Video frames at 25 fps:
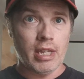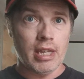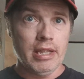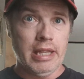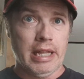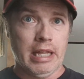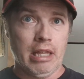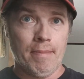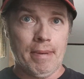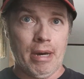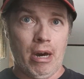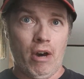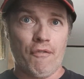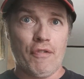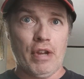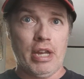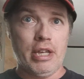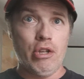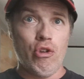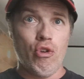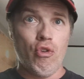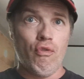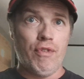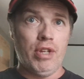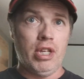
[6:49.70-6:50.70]
Now, the Baofeng
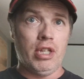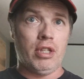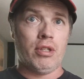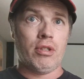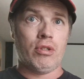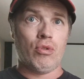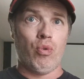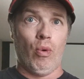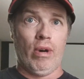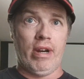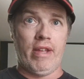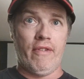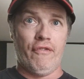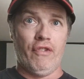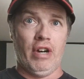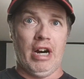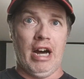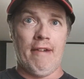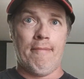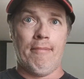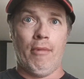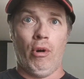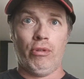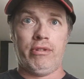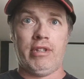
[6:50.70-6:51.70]

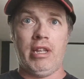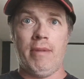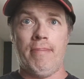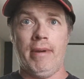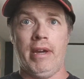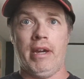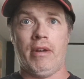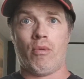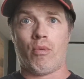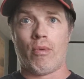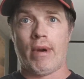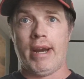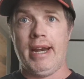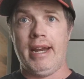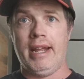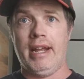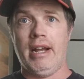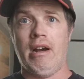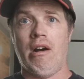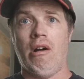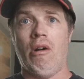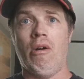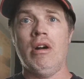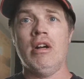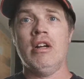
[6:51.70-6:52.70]
uv25 multi-band
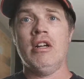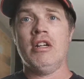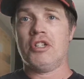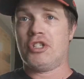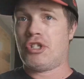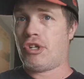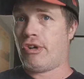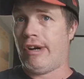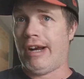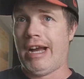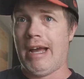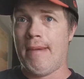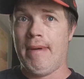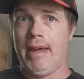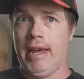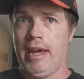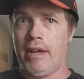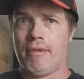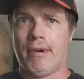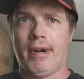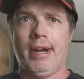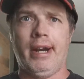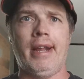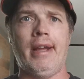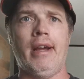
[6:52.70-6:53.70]
radio, tri-band
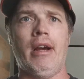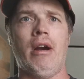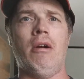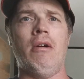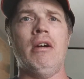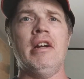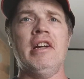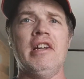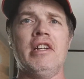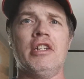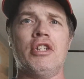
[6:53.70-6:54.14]
radio,